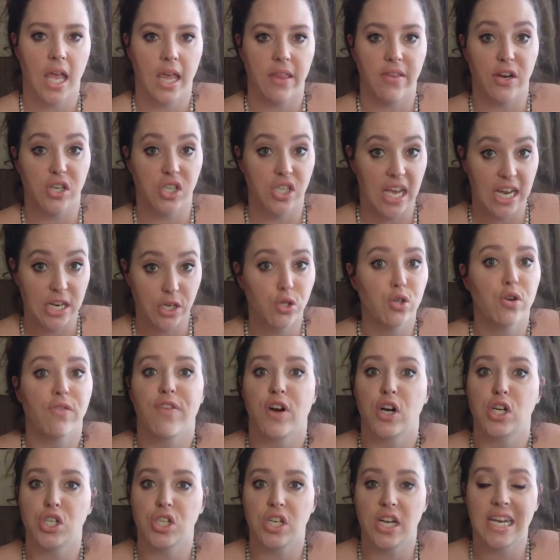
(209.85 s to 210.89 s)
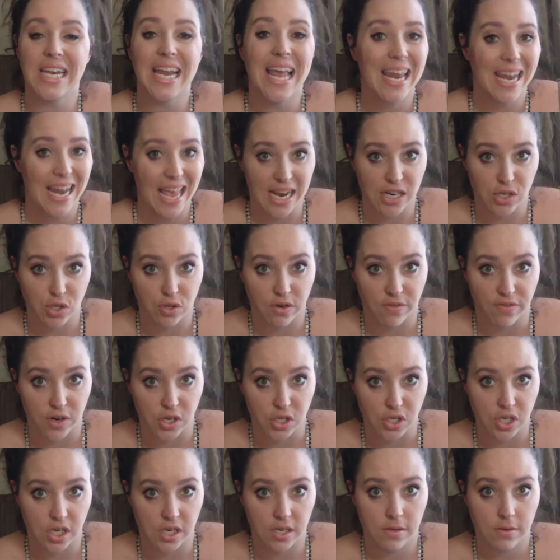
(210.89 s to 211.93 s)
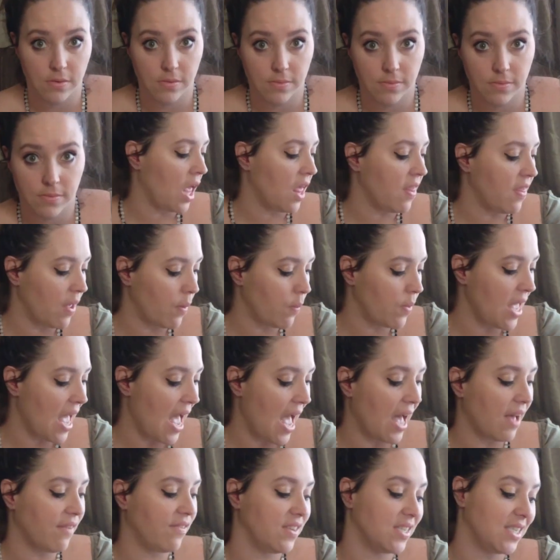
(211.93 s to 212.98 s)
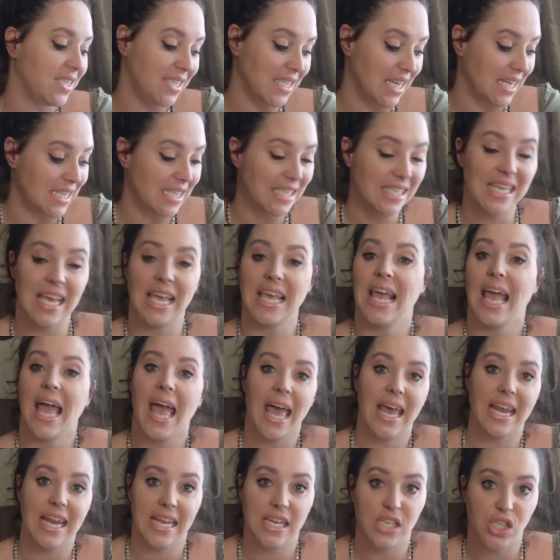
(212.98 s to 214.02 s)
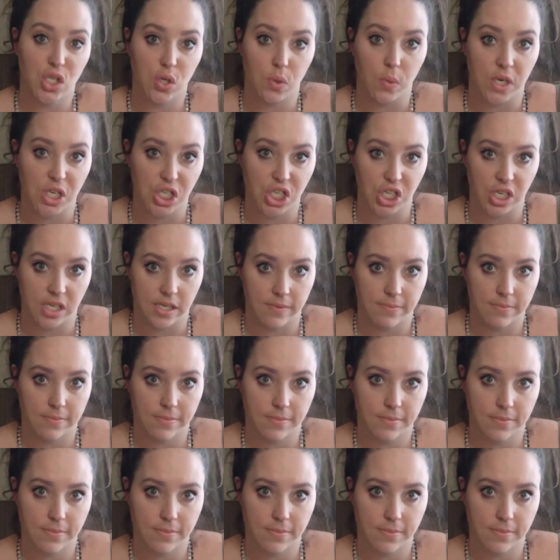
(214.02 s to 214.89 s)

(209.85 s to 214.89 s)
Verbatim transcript: There's introversion and extroversion. Then we have sensing and intuition.